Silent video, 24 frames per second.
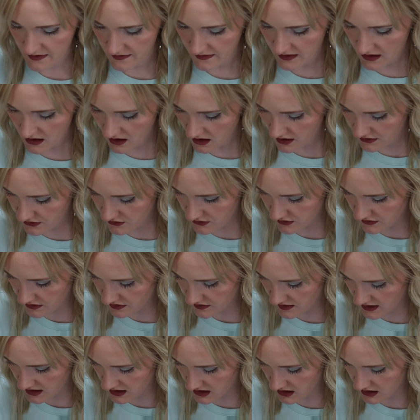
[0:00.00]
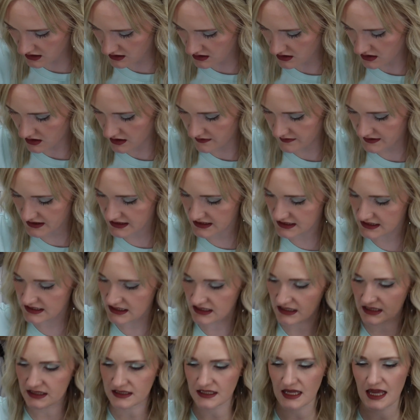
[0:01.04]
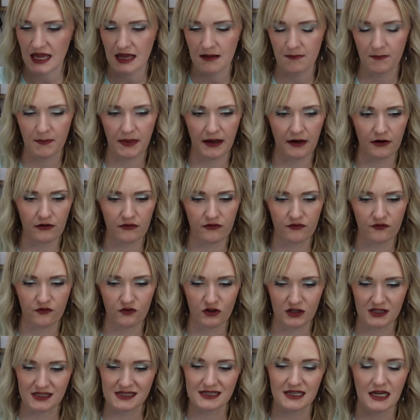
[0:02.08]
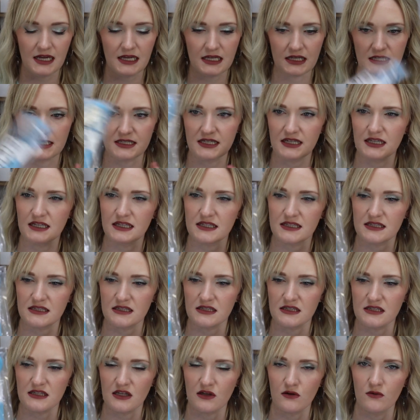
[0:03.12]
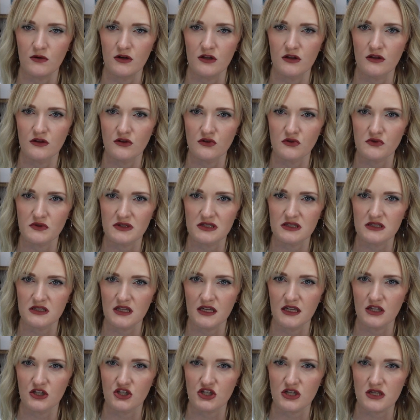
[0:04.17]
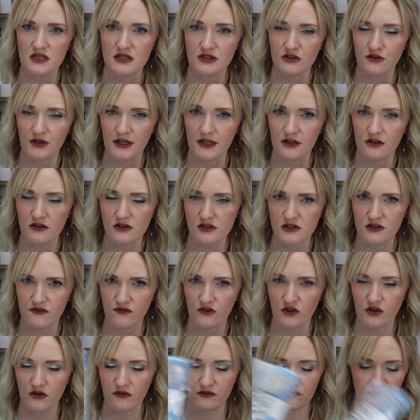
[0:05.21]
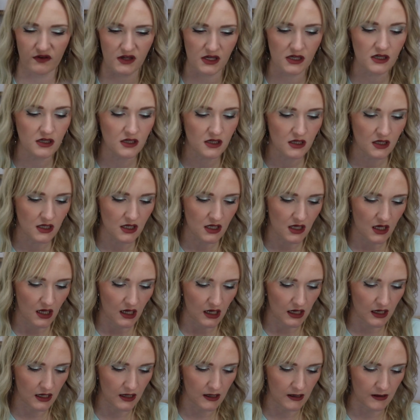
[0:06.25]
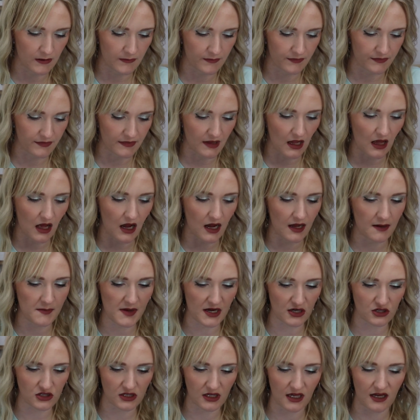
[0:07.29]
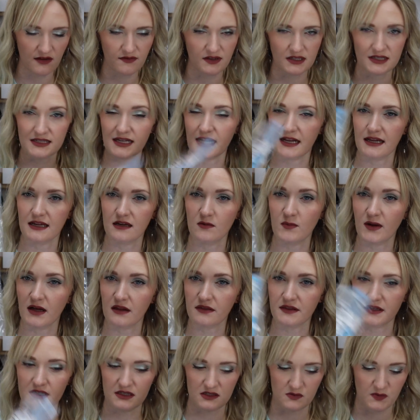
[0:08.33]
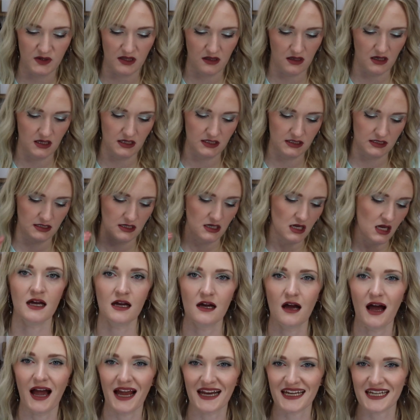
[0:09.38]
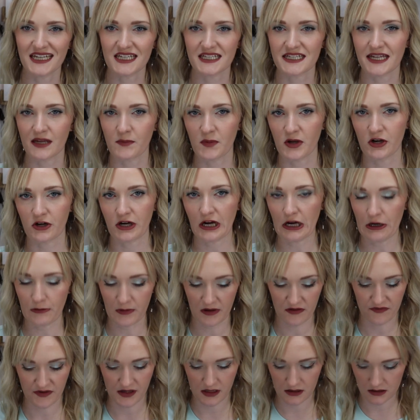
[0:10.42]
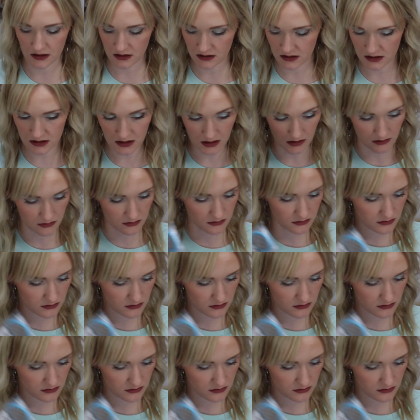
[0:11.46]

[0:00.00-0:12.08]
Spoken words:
then the other thing on this is a Barefoot Scientist. It's like one of those like cheese graters for your feet. I'm actually kind of excited about this because I need to take better care of my feet. So,